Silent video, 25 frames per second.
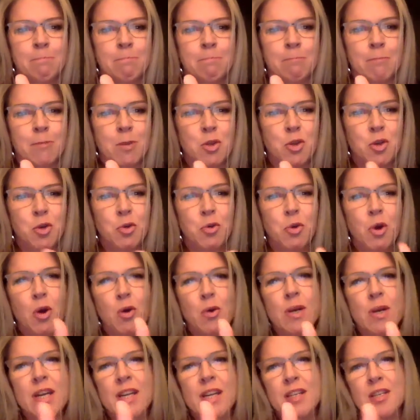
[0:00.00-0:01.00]
you're
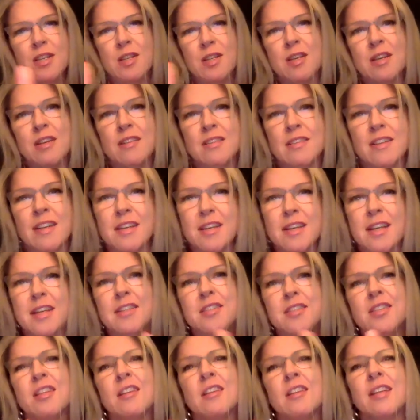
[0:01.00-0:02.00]
growing into
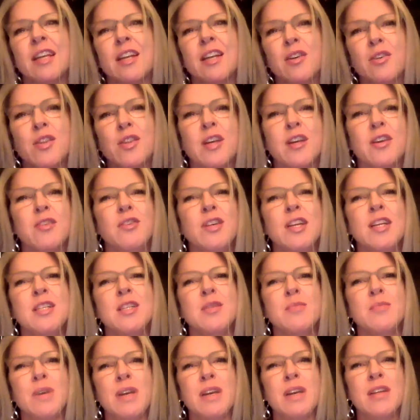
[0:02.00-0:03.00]
the leader that you need to
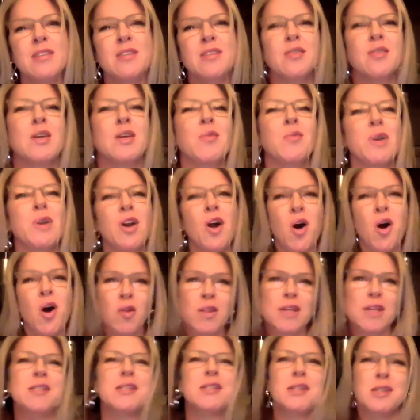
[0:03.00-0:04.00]
be, so that when all
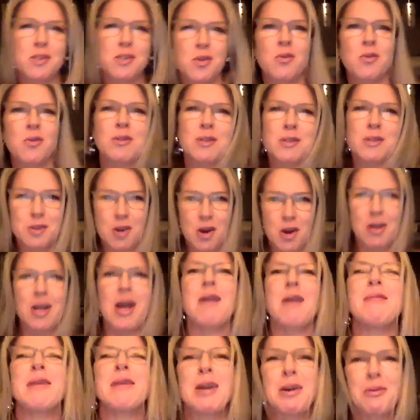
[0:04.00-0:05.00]
these consultants start
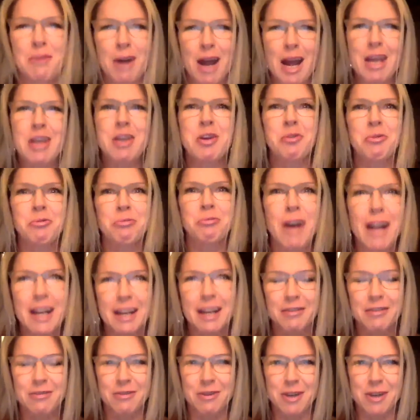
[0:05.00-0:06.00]
coming your way, you're
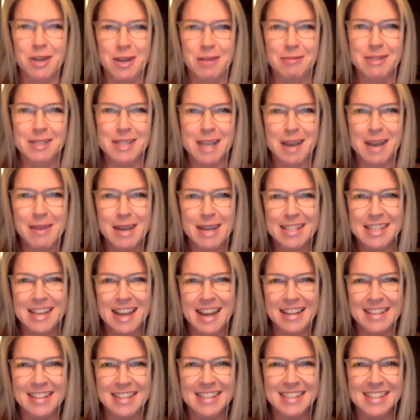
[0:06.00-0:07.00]
ready for them. Does that make
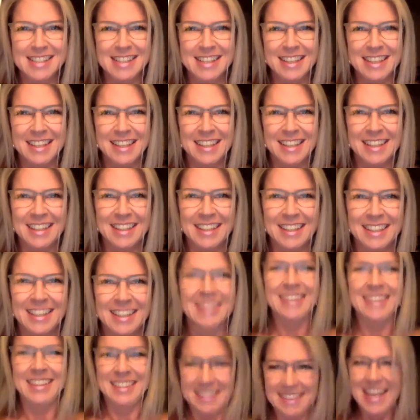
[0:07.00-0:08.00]
sense?
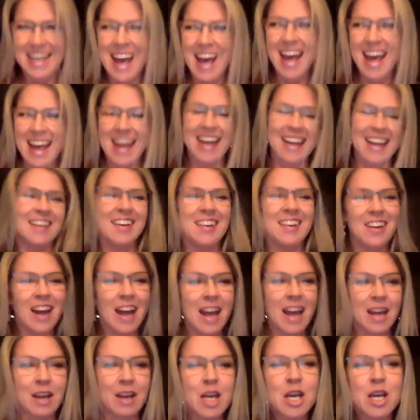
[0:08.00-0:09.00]
Yay.
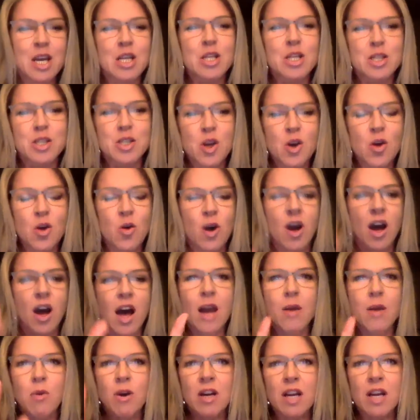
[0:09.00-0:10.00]
Okay. So
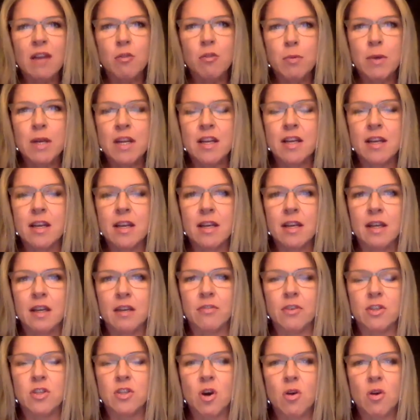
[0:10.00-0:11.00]
I want everybody, if
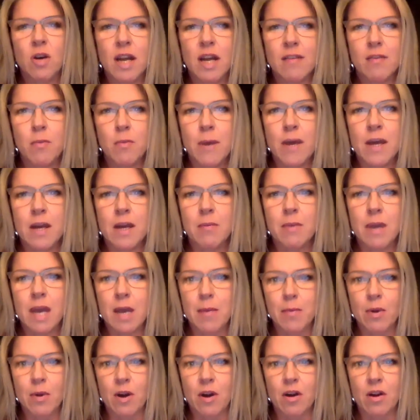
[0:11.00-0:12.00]
you don't have a pen and
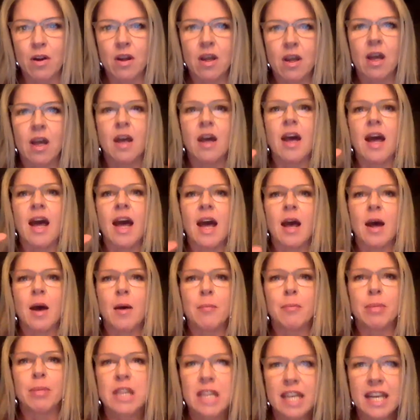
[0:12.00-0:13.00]
paper,
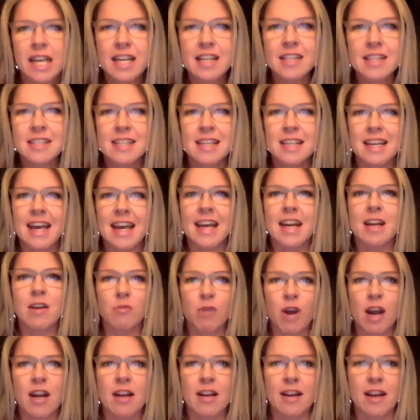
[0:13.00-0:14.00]
please get it
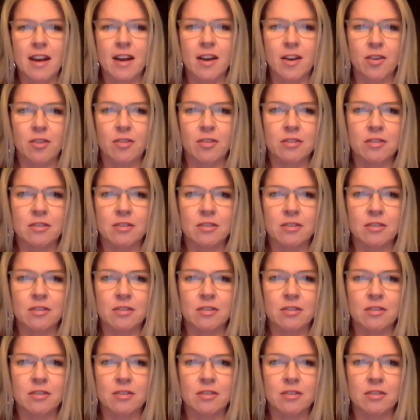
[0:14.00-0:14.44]
right now.